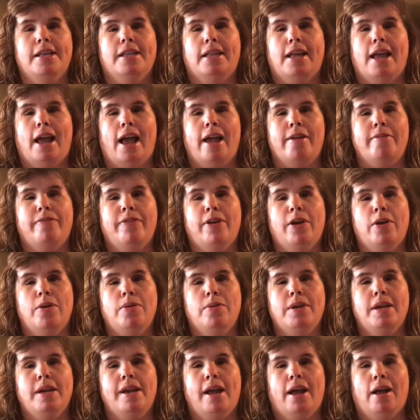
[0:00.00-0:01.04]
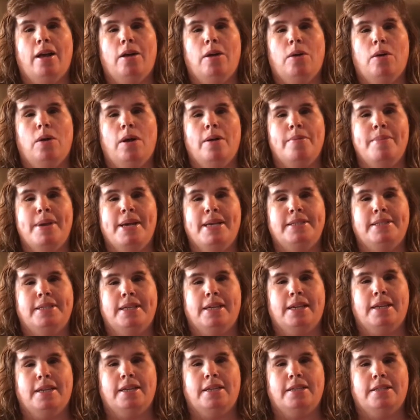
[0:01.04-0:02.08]
the iPhone and how
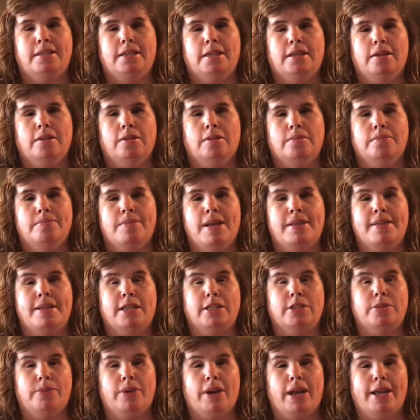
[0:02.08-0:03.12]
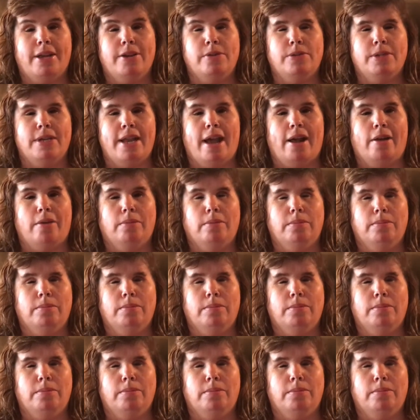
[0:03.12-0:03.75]
amazing it is. And that's what I use now.